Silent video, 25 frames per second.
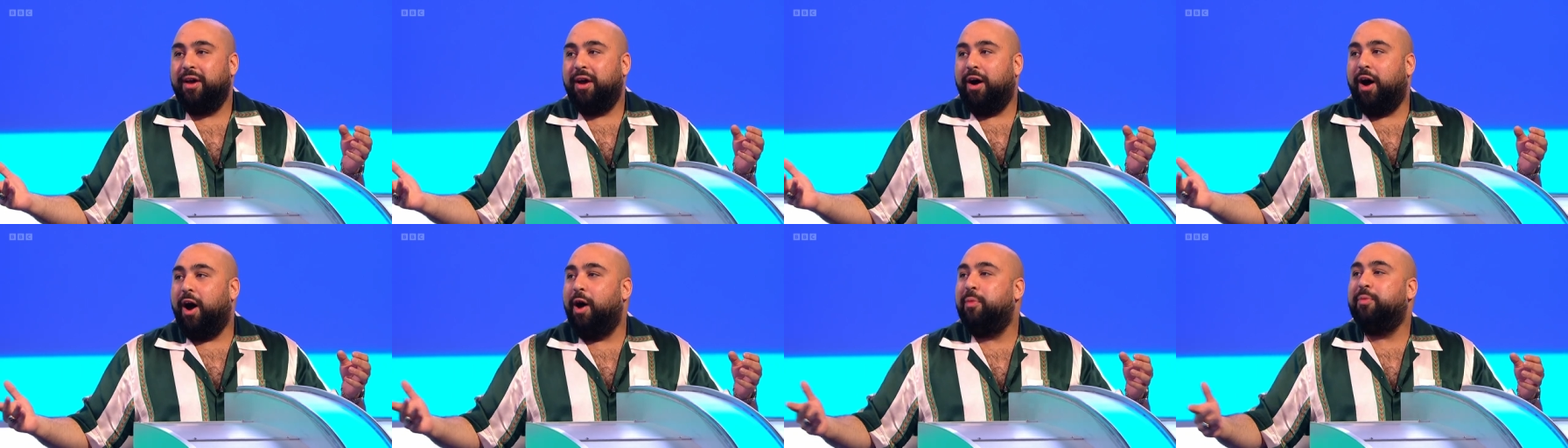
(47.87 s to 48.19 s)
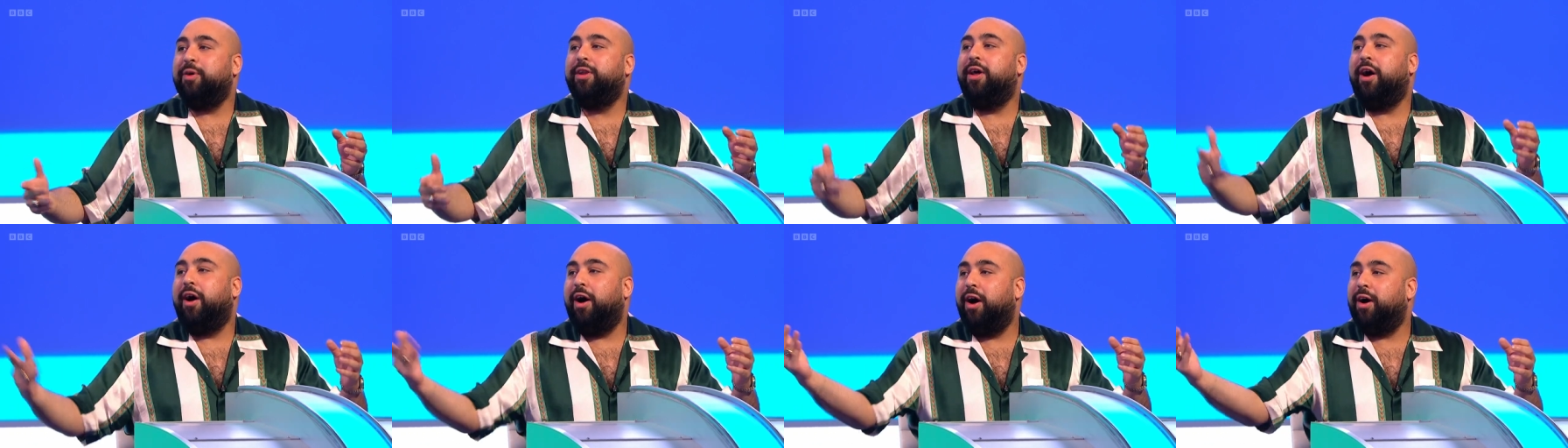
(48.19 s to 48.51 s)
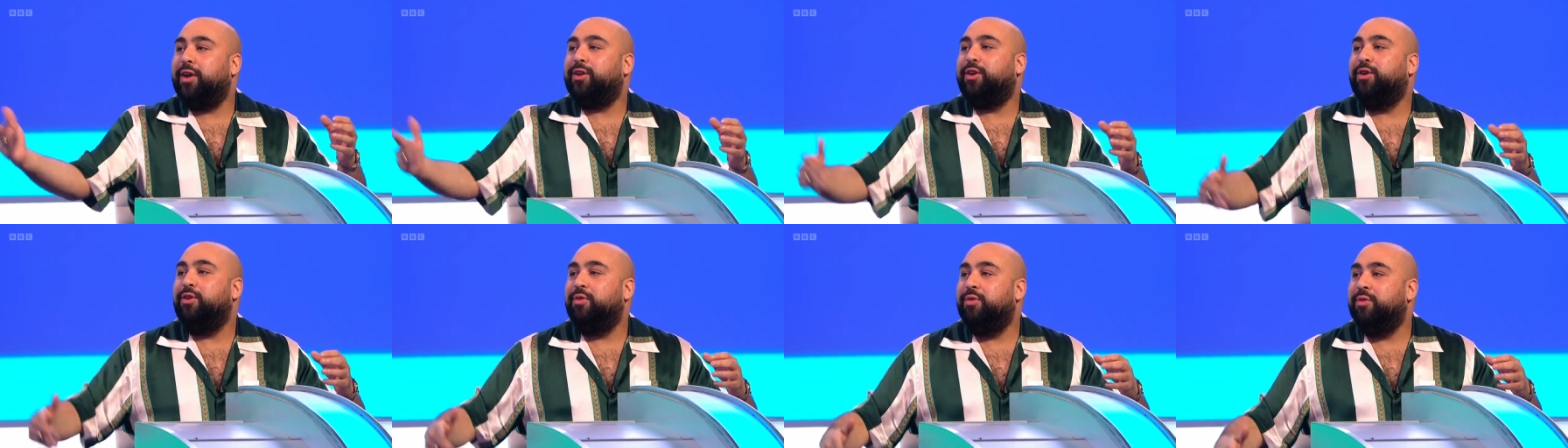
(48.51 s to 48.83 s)
I'm going to
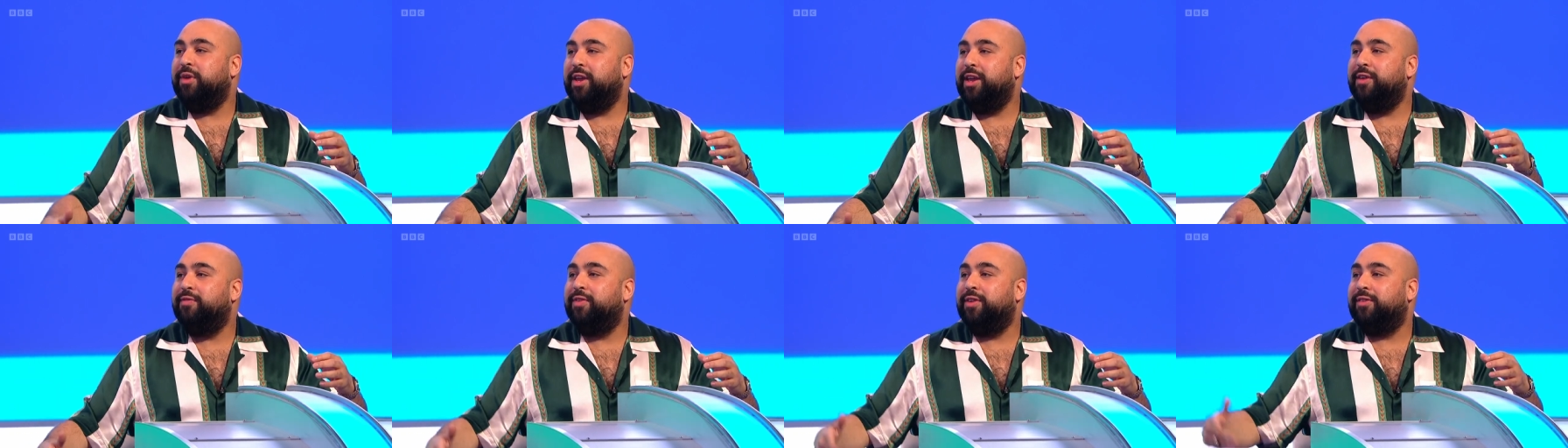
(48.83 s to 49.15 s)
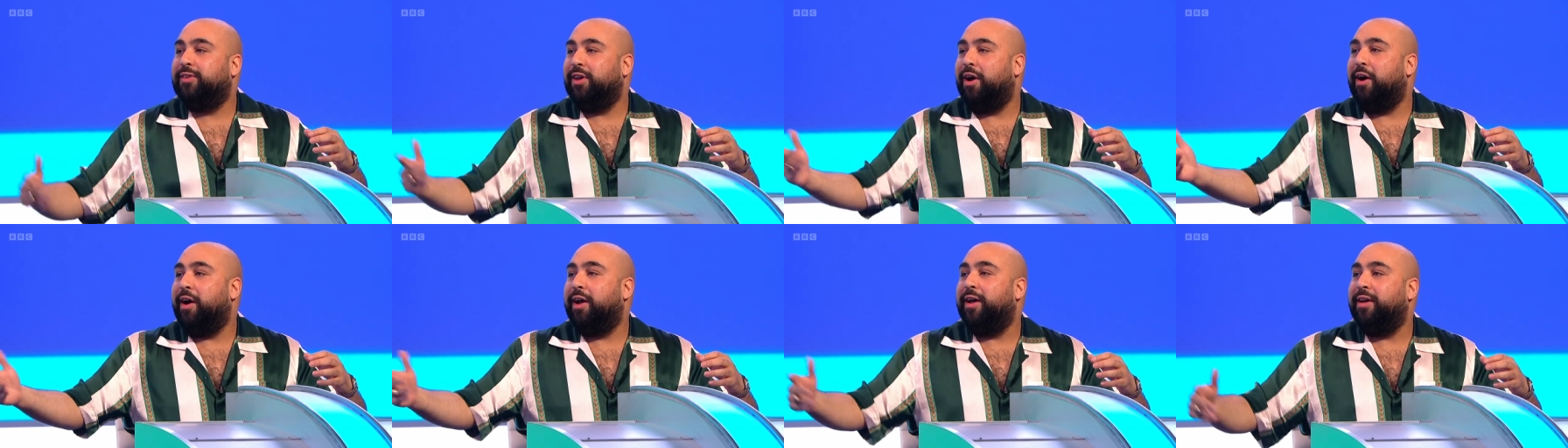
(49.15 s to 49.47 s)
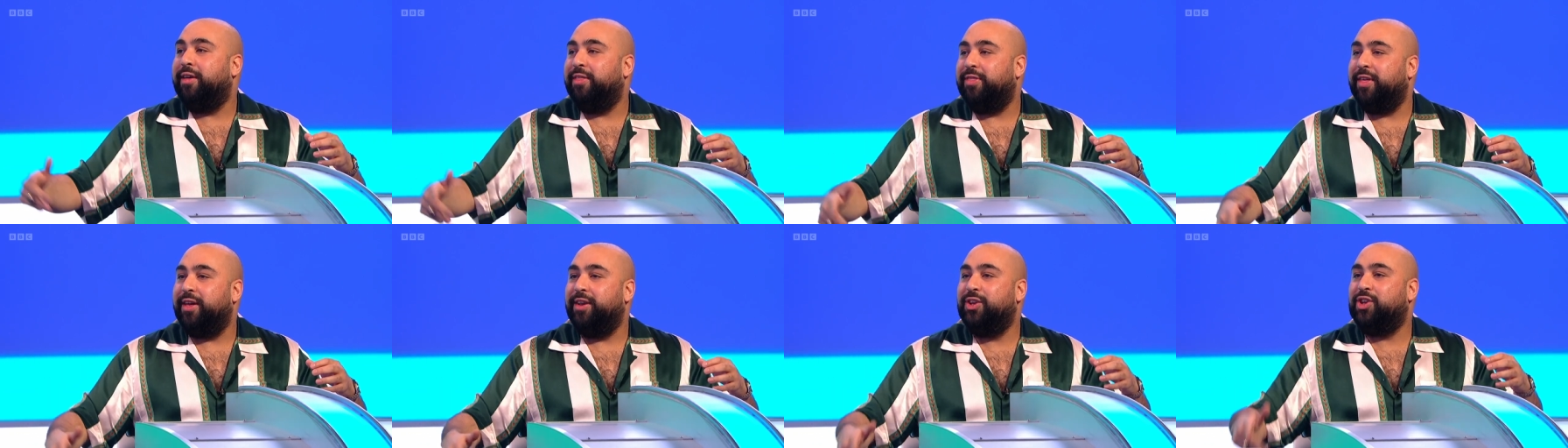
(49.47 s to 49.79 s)
hug you even
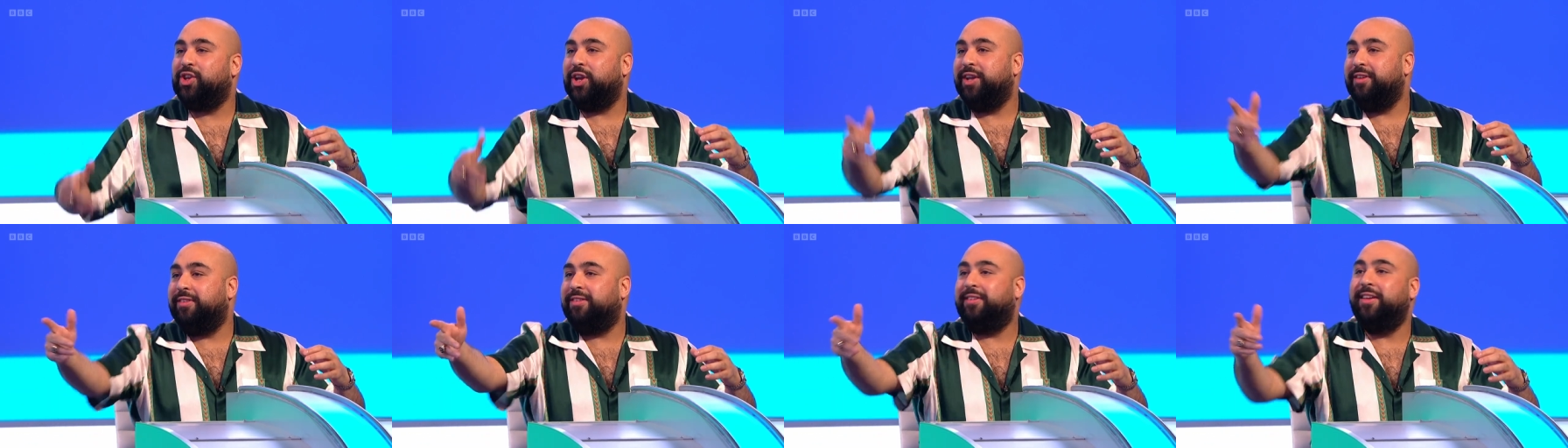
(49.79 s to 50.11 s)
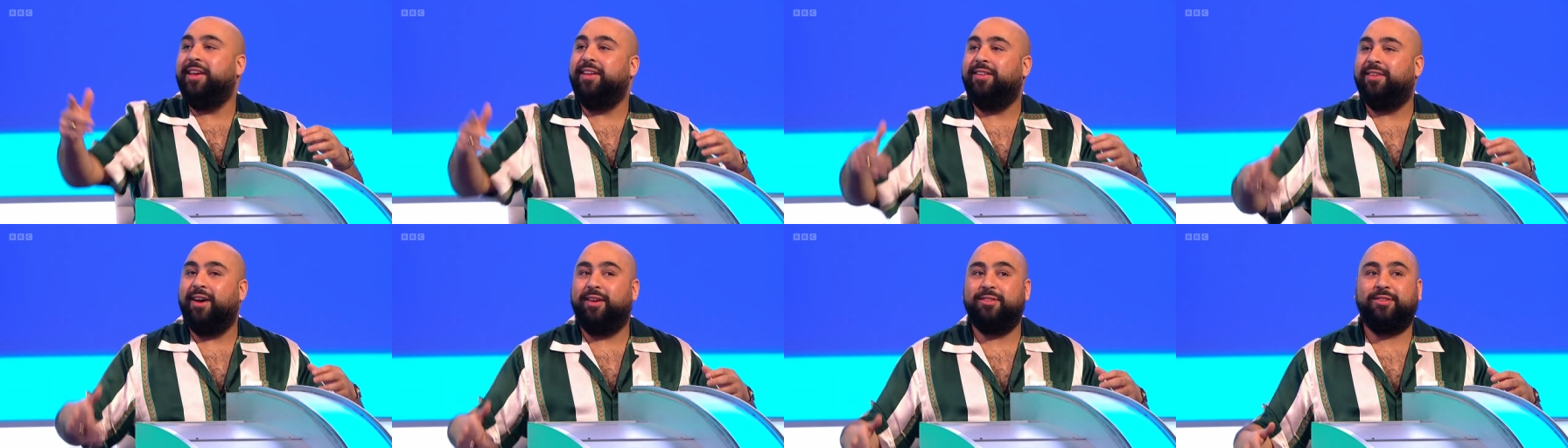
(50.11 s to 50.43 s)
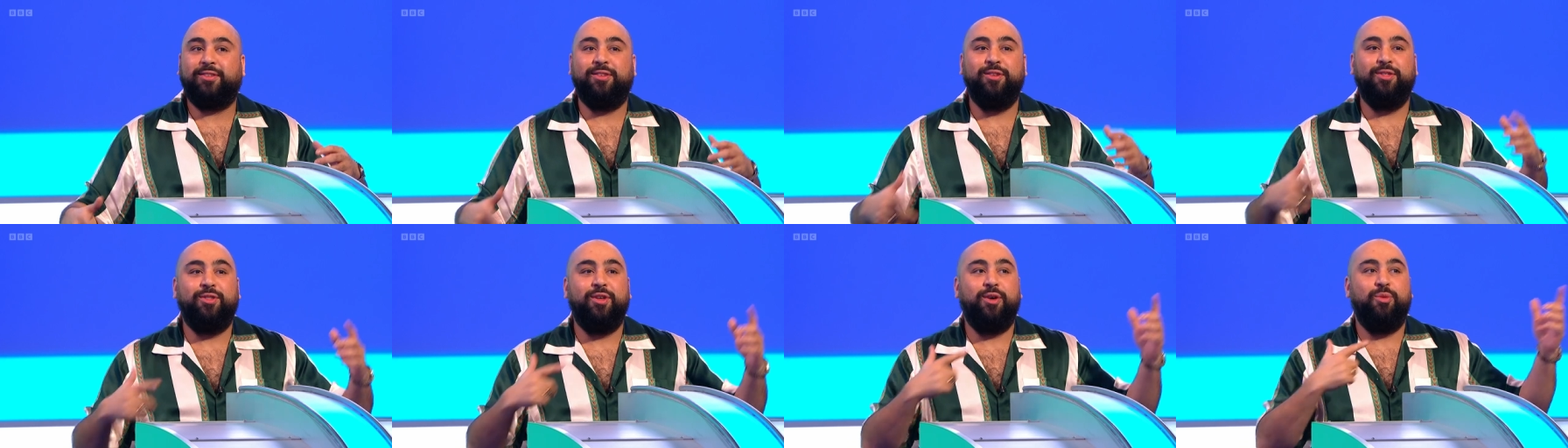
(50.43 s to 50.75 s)
tighter than GC does
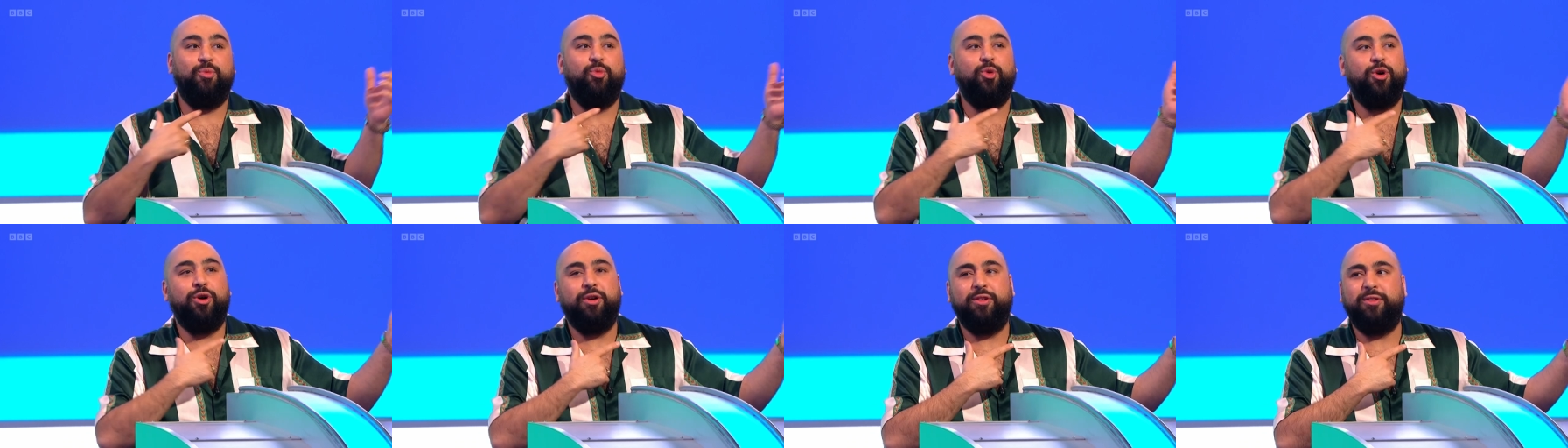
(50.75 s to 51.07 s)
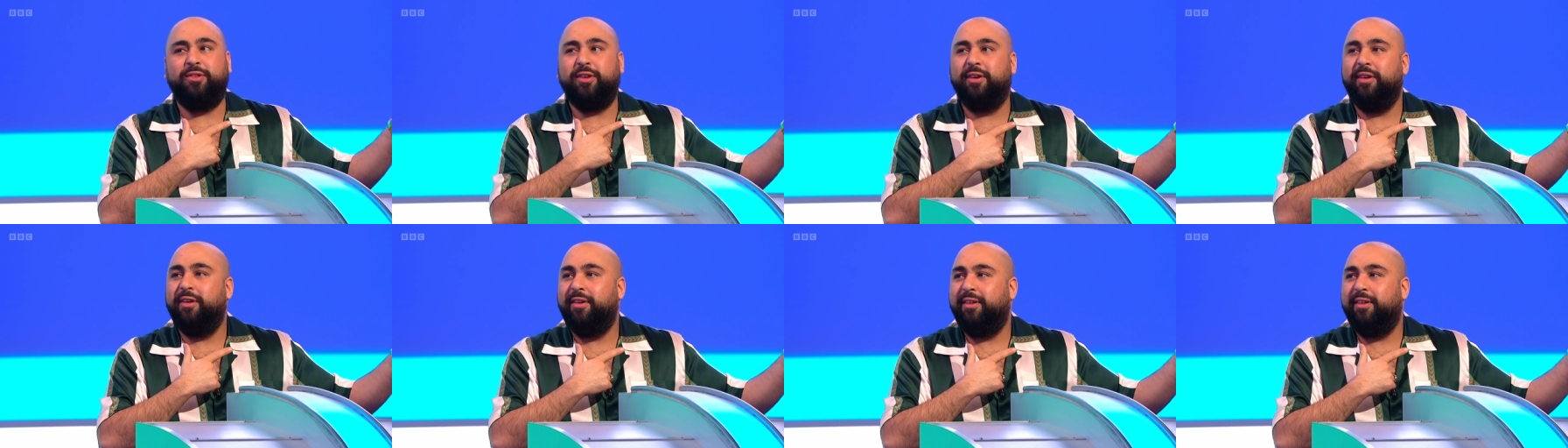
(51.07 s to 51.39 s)
to the wood.